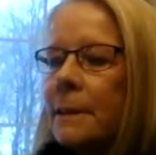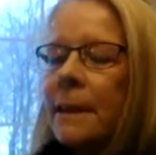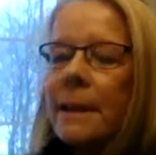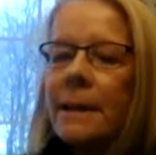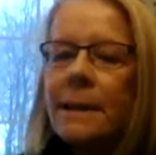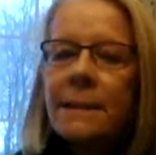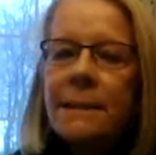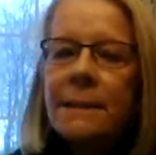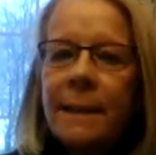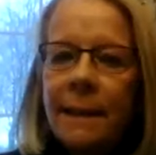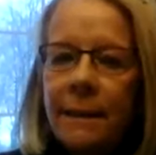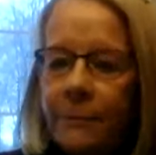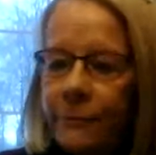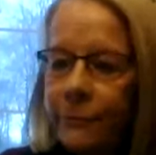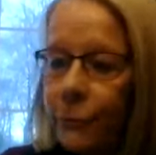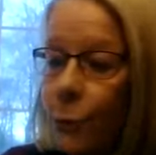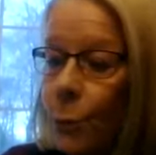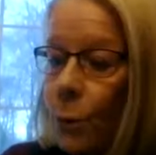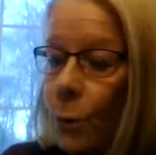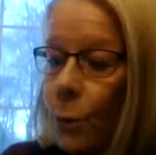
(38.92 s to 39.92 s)
Today is day
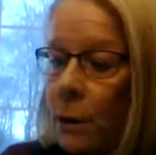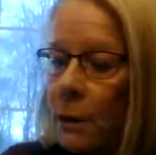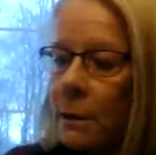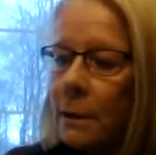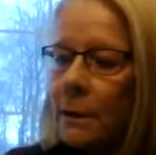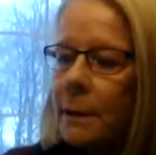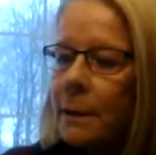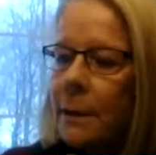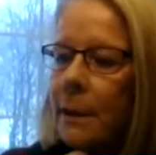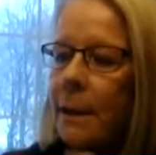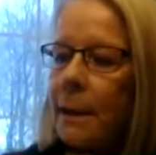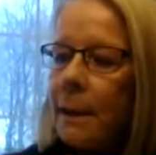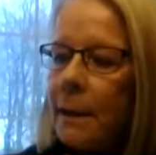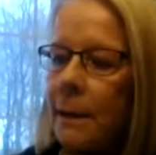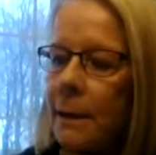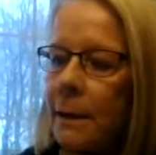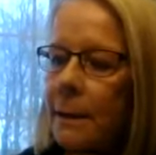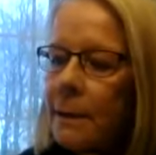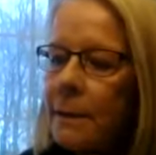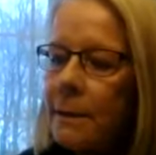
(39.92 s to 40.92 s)
4,
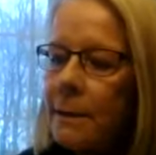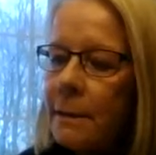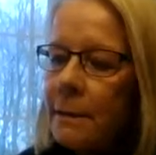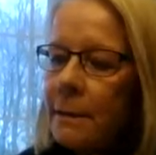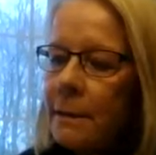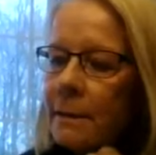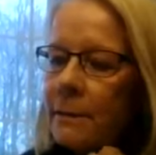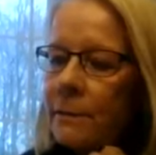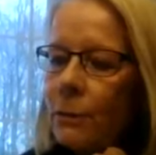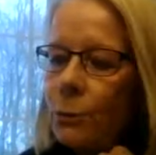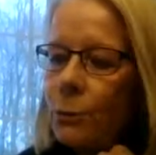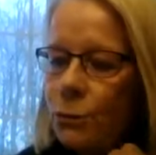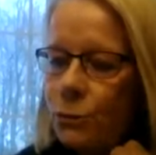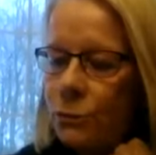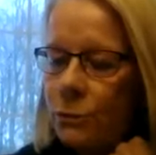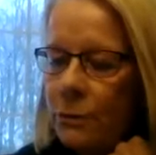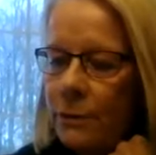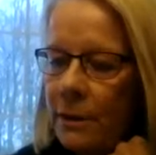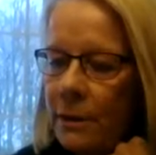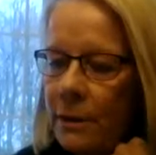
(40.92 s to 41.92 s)
and the
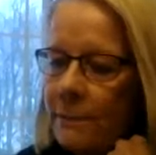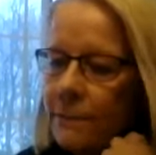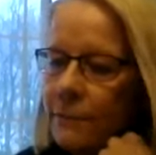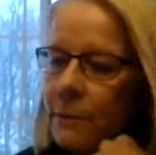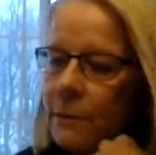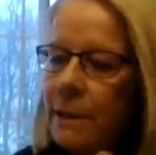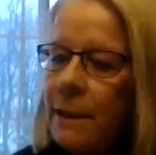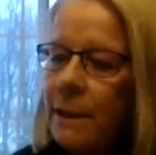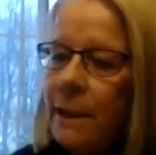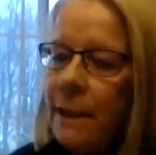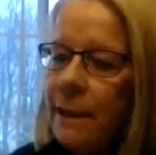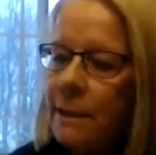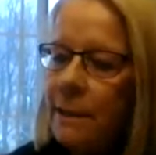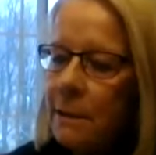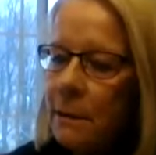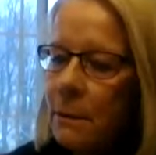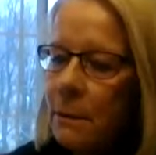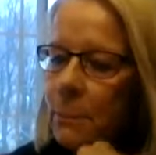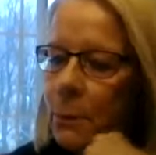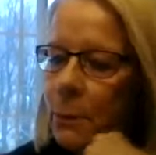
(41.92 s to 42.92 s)
devotional theme for today
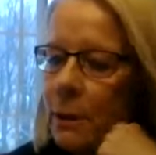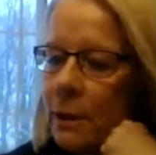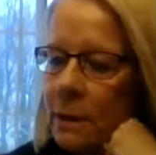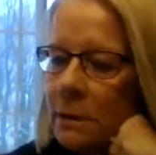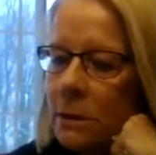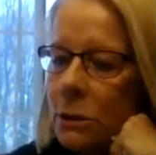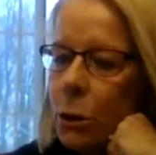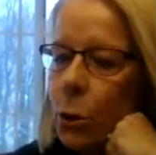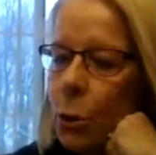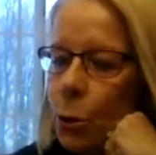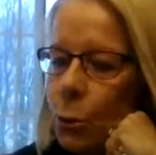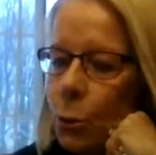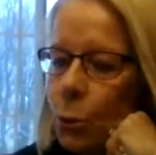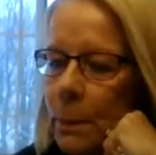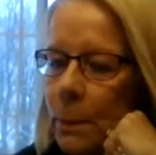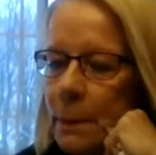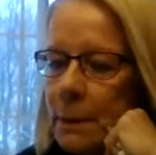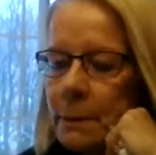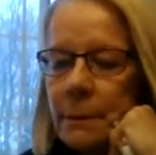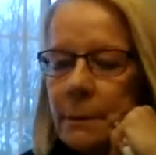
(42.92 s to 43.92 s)
is compressed
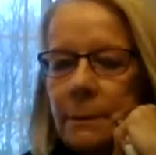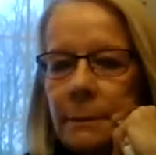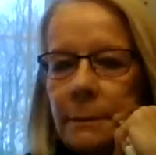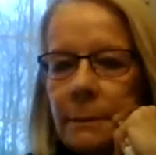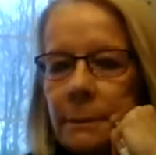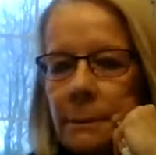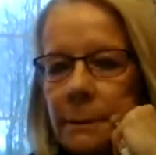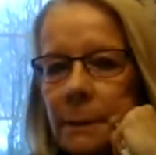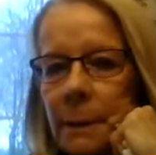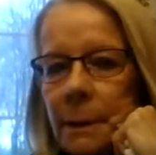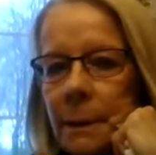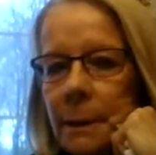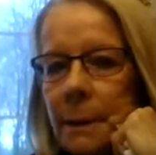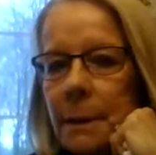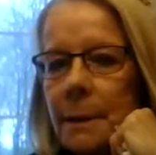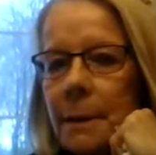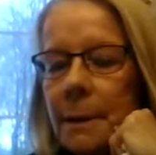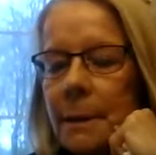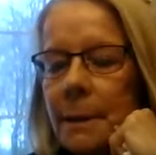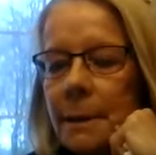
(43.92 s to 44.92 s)
hope.
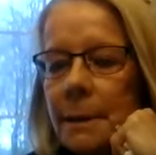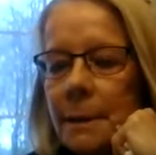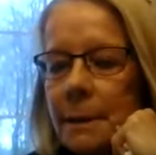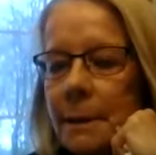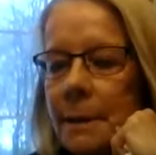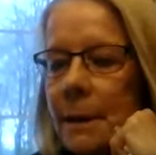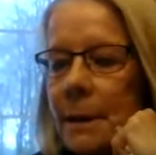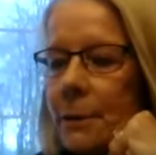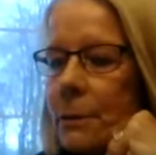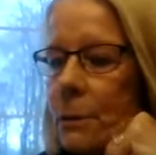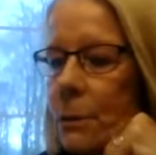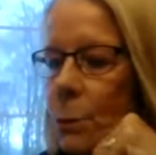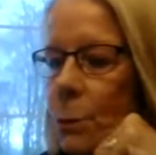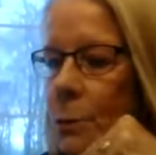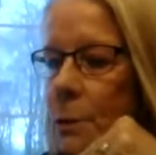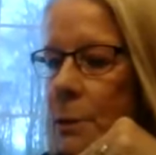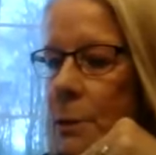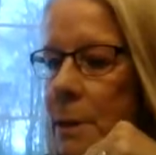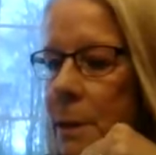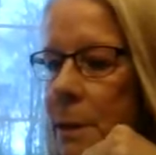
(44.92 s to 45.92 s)
Now the
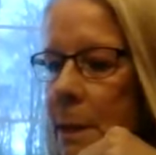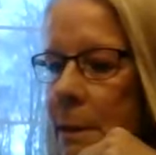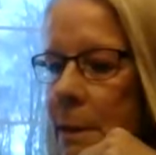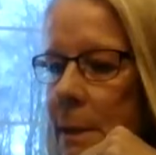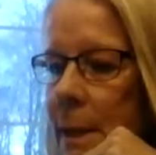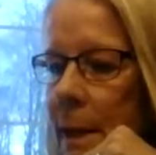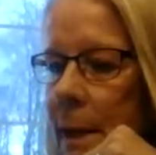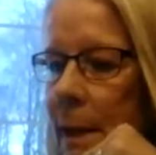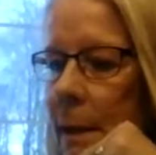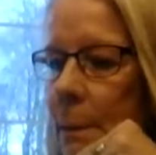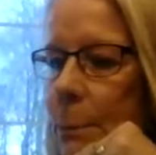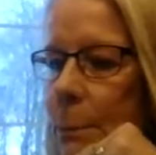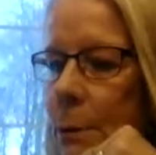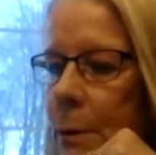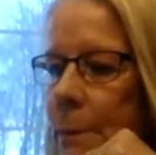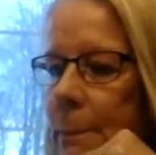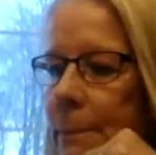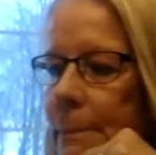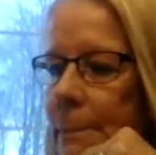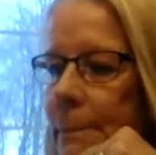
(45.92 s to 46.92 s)
Lord said to
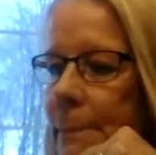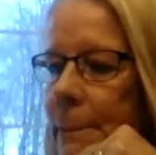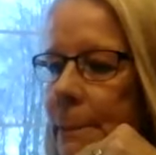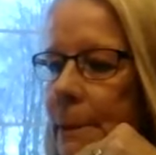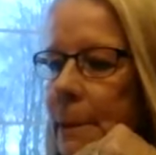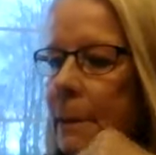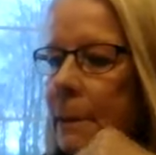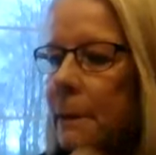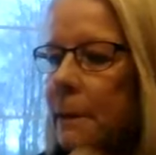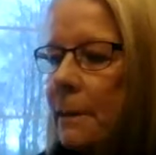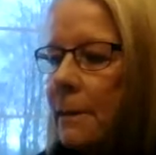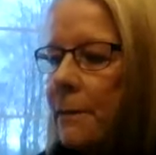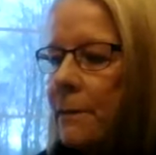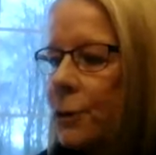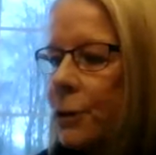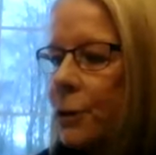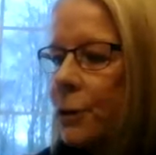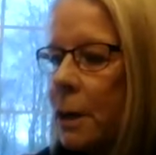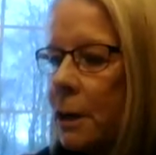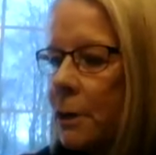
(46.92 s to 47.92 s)
Abram,
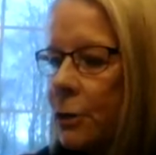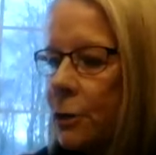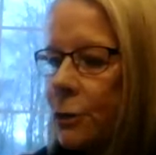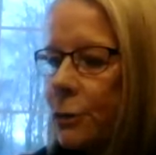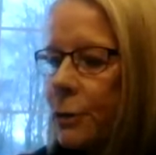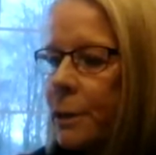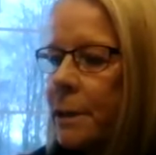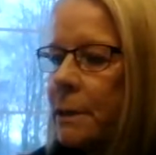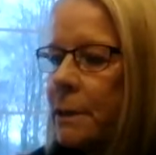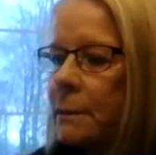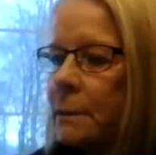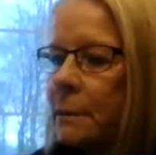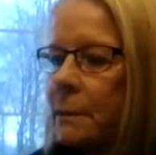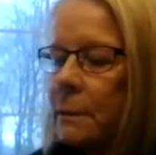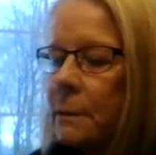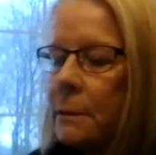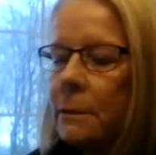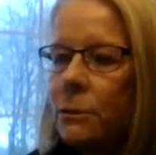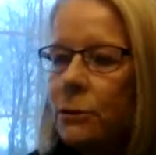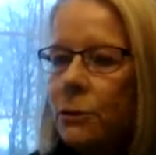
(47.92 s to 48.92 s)
"Leave your country,
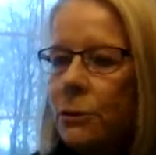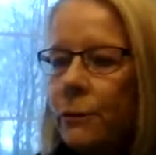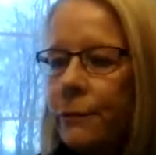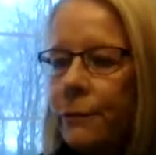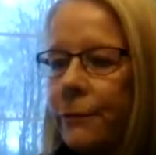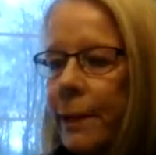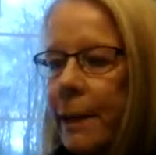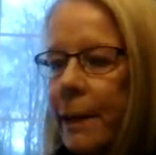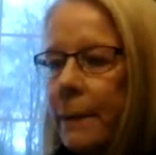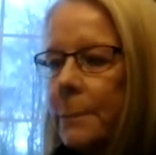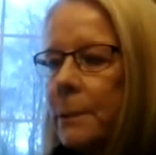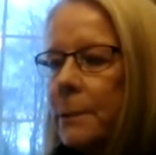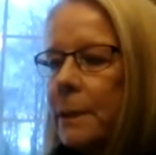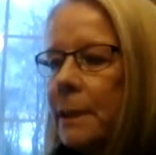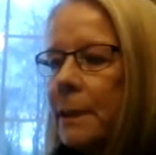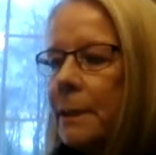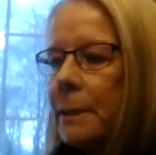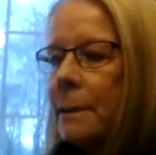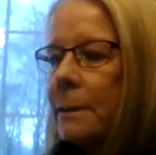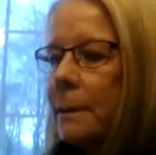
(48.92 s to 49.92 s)
your
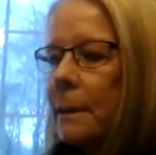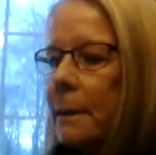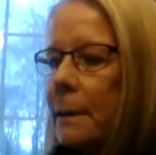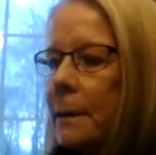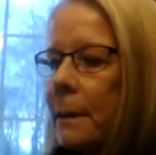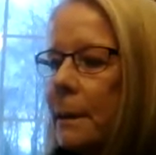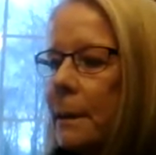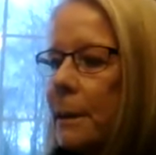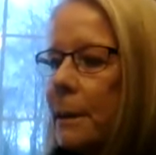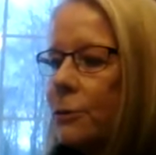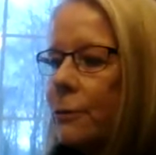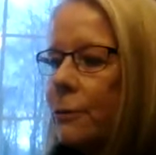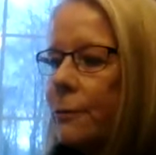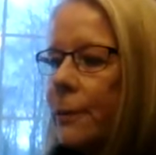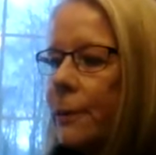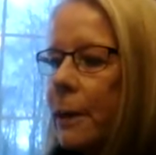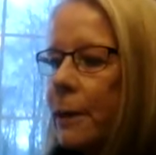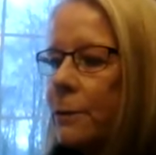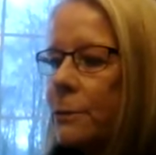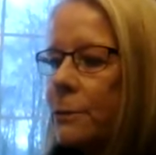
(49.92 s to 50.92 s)
family, and
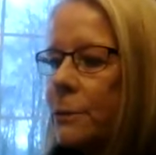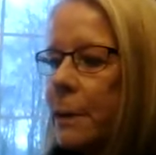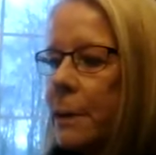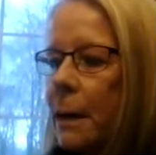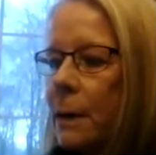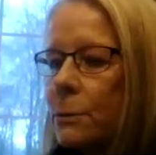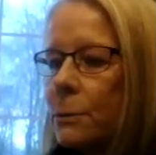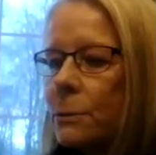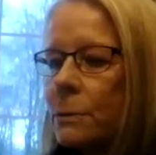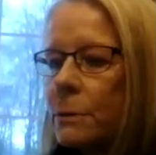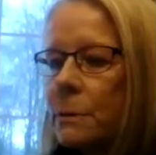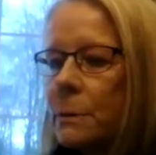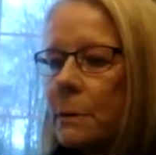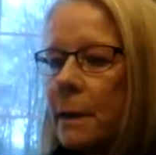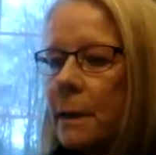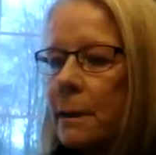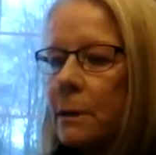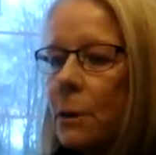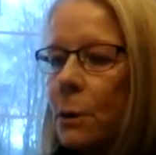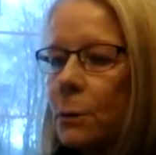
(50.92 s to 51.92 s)
your father's
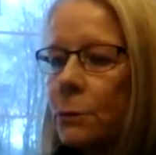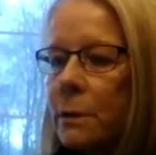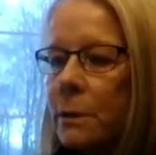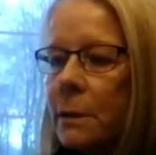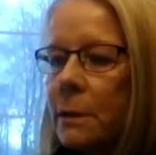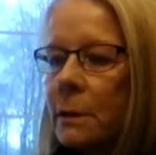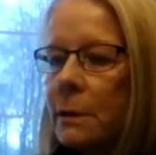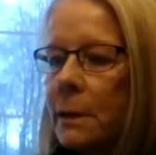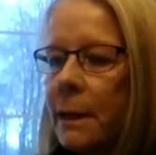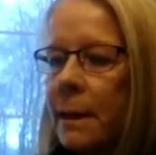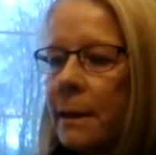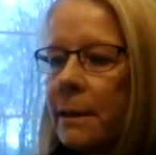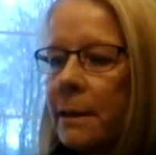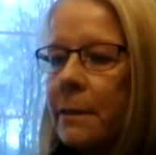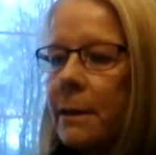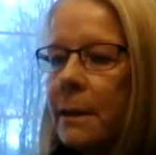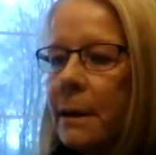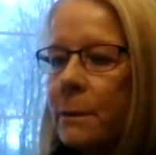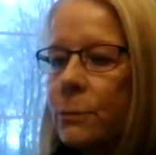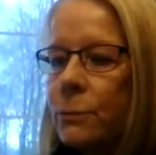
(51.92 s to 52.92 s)
house, and go to the
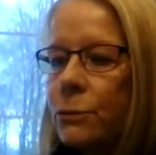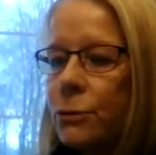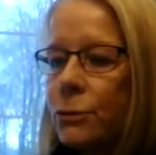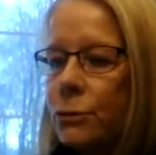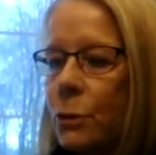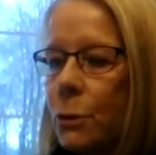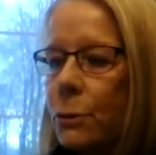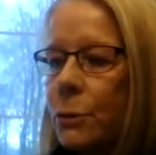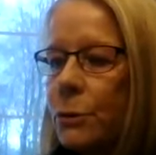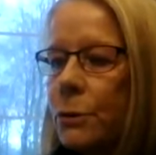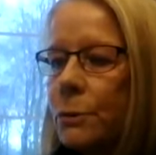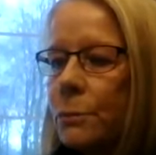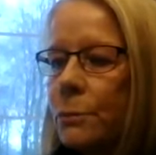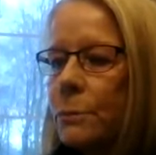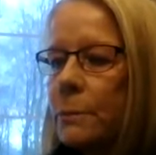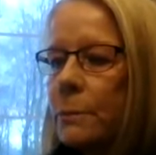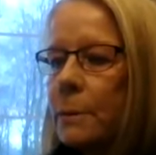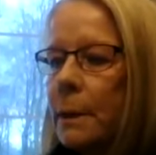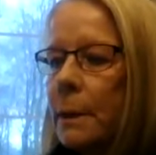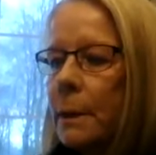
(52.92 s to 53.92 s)
land that I will show
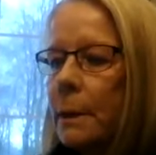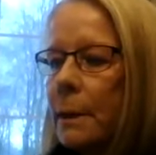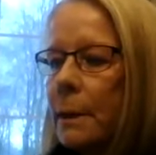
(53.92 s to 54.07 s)
you,